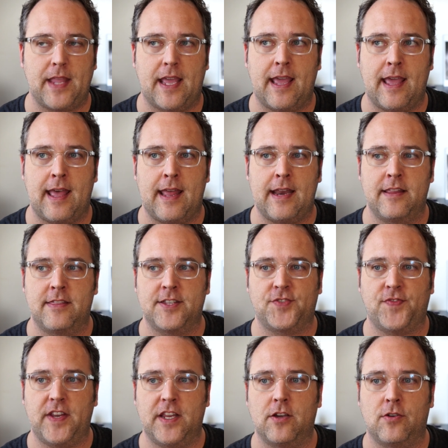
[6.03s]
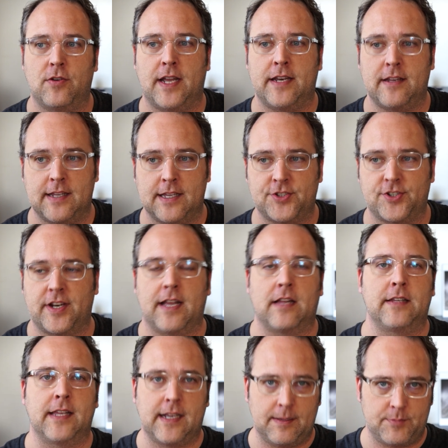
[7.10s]
And this video I did yesterday,
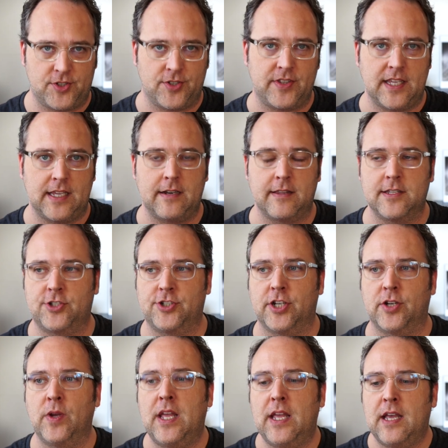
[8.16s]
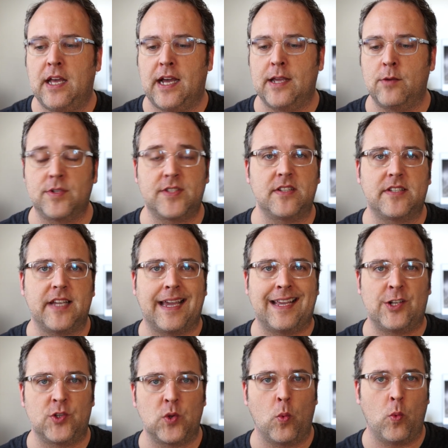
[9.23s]
I'll link up to at the end of this show, uh, it was
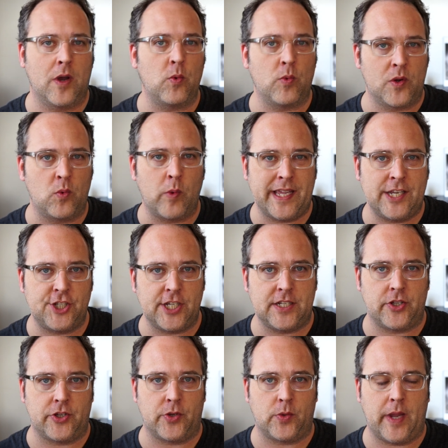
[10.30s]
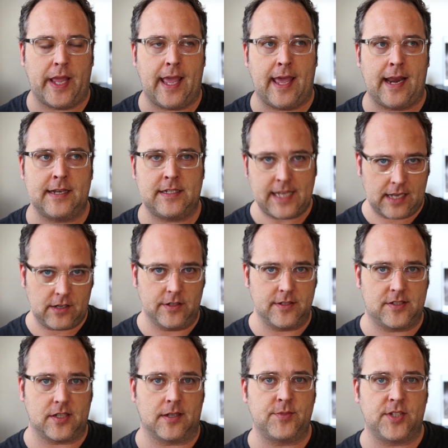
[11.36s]
entitled, What Would Weegee Do? And I tackled
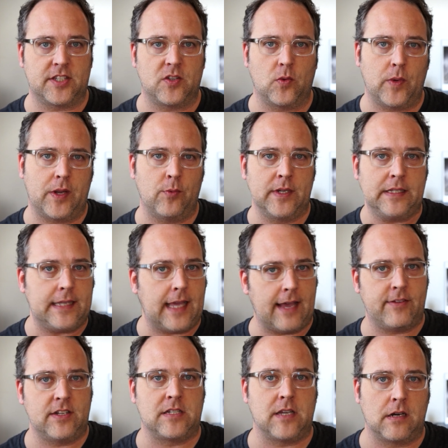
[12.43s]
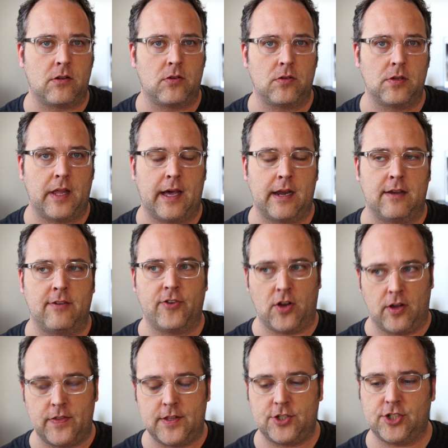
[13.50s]
a subject that we really haven't done a whole lot of
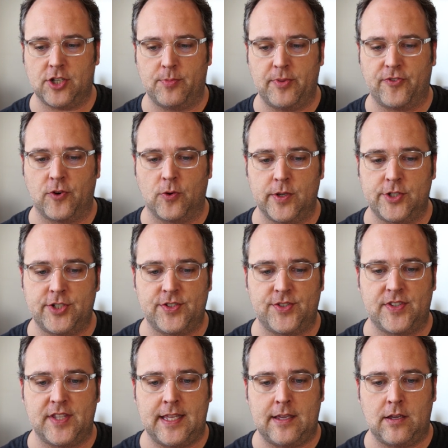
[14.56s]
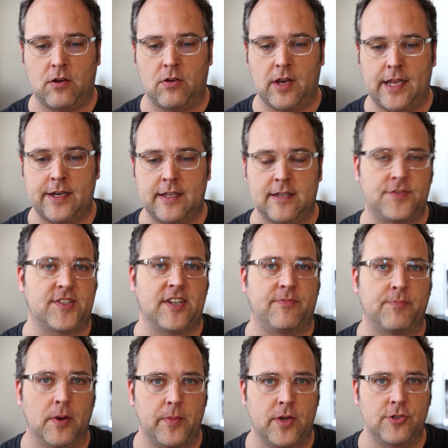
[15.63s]
on this show before, which is the whole idea of
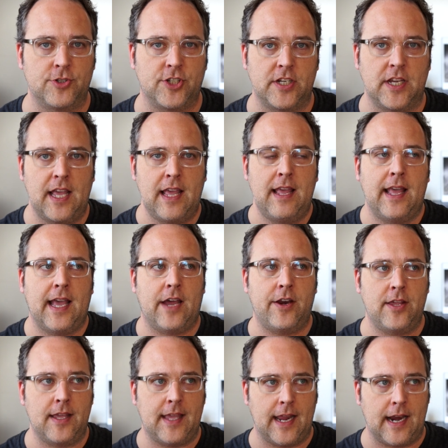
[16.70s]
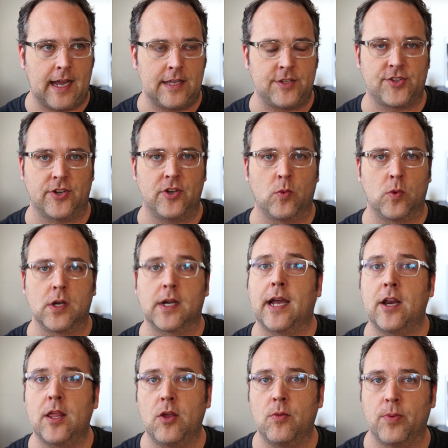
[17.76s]
self-promotion. How do you get eyes on your work?
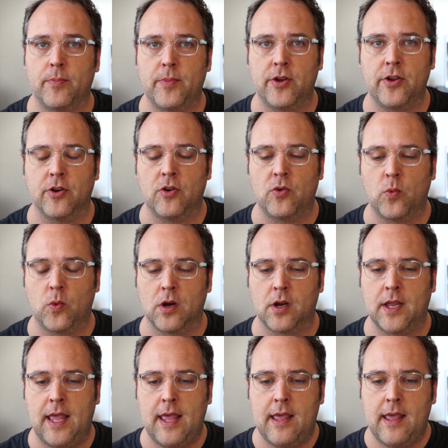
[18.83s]
How do you promote your own work?